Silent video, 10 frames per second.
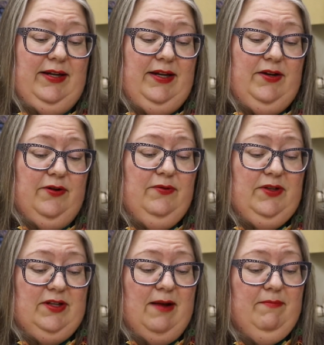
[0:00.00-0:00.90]
You know,
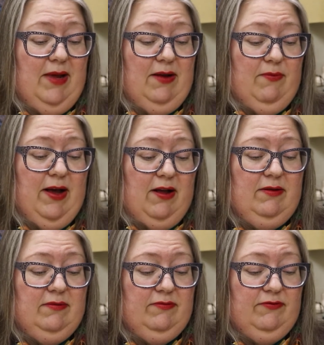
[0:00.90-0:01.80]
some may
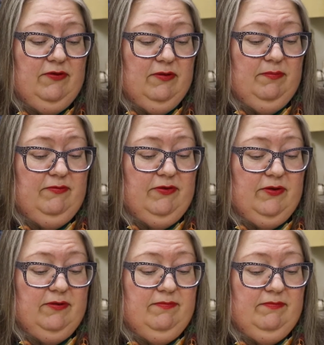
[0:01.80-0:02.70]
well for
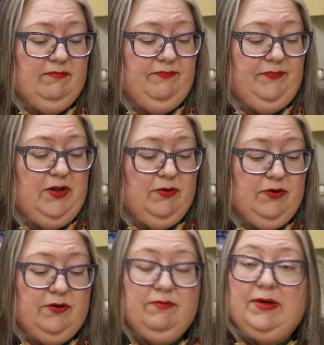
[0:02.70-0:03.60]
you know,
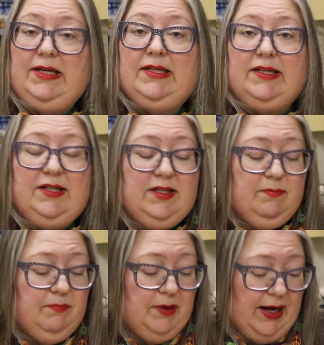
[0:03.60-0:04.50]
good reasons,
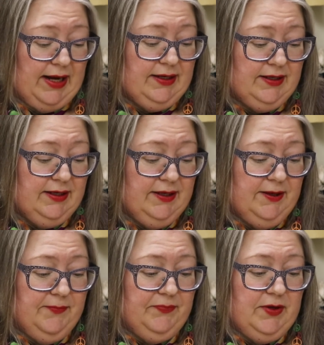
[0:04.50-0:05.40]
but
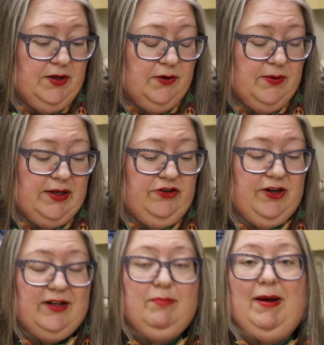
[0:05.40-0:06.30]
you know,
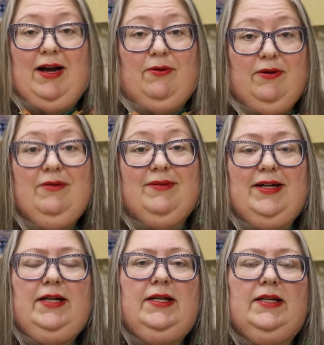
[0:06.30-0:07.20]
unchecked power,
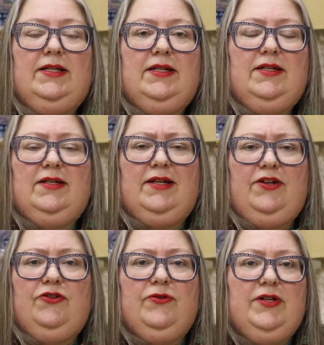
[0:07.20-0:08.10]
right, is a
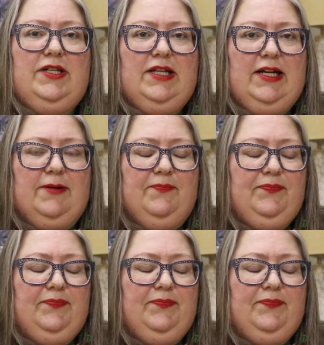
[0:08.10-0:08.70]
dangerous thing.